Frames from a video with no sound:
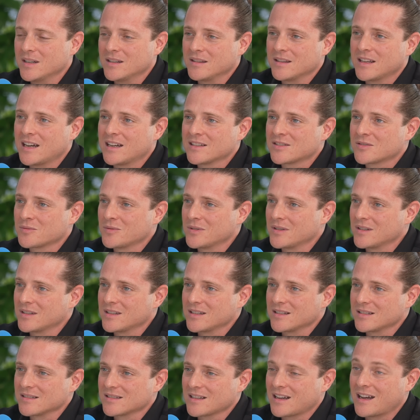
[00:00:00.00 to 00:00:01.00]
And that's when
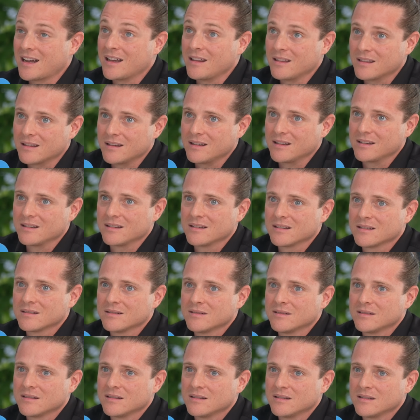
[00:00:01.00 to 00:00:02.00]
things I think
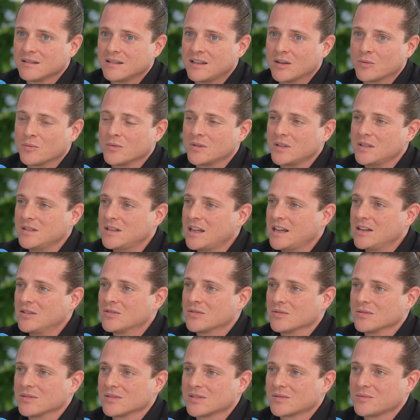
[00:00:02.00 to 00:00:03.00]
get really
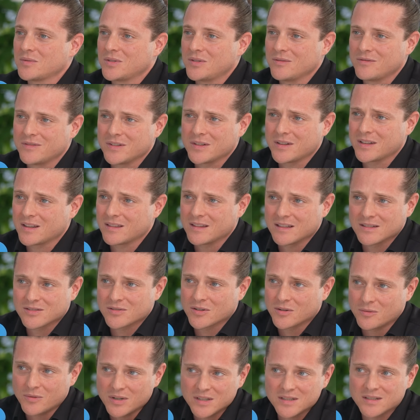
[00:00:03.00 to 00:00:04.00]
dangerous when you feel like things
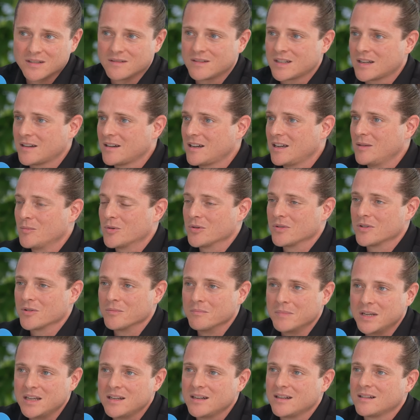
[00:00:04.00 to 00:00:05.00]
are a waste of time or they're
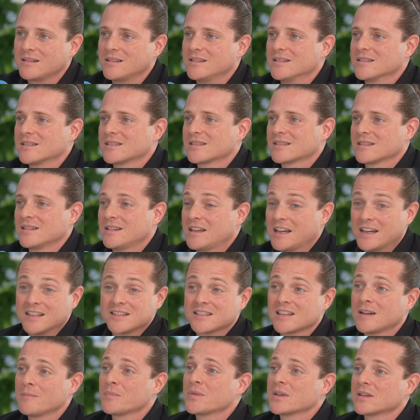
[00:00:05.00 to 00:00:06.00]
meaningless. And
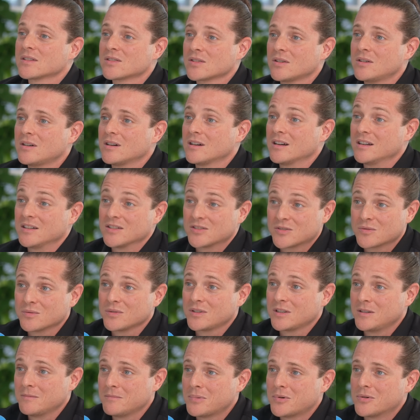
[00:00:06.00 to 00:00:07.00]
some things are, and it's
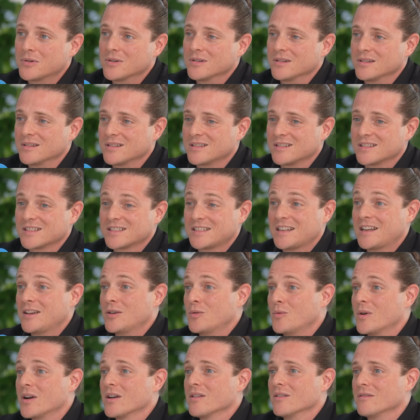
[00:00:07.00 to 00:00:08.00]
really important to stay
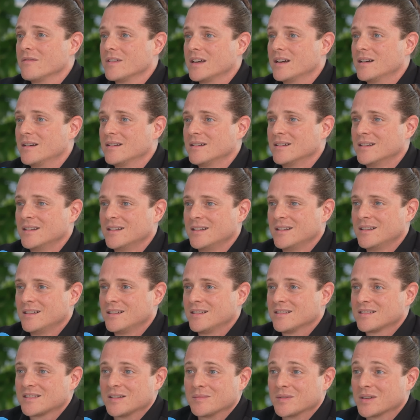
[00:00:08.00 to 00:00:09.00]
aware of that.
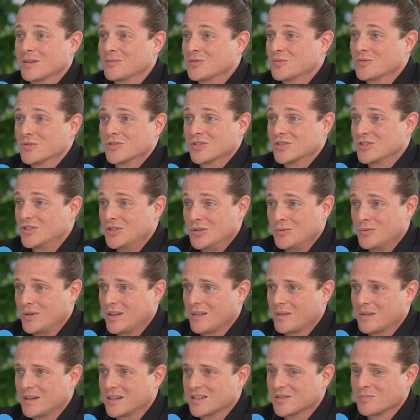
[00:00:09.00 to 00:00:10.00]
Sometimes we're just
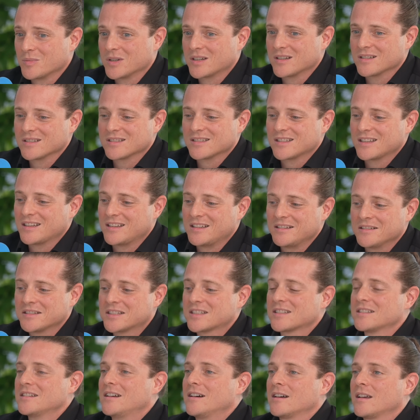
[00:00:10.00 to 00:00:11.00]
doing things because they
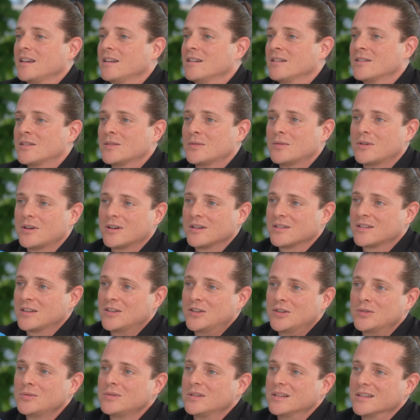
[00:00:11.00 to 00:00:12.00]
snuck into our to
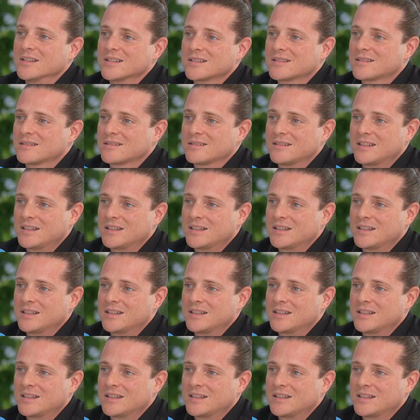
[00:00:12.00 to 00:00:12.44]
do list.